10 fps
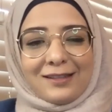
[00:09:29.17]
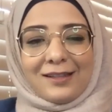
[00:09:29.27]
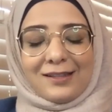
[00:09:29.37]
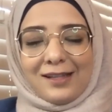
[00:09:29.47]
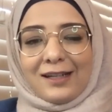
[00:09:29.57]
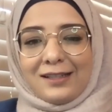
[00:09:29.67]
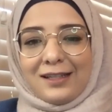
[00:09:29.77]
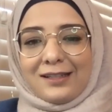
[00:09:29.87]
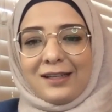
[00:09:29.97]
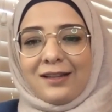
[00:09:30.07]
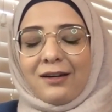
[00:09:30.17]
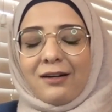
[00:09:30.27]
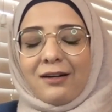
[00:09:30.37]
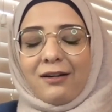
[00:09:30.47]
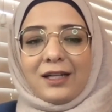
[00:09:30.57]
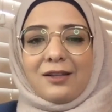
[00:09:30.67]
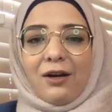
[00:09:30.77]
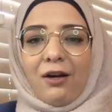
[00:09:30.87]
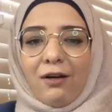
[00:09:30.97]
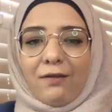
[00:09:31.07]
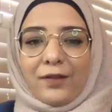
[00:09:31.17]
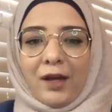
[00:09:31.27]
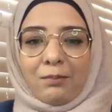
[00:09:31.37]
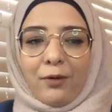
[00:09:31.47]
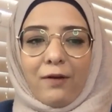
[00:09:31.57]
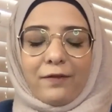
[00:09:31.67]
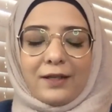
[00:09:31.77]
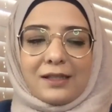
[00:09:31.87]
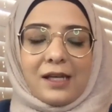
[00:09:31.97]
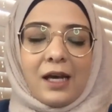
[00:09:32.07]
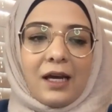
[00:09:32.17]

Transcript: the success in the context of nonprofits.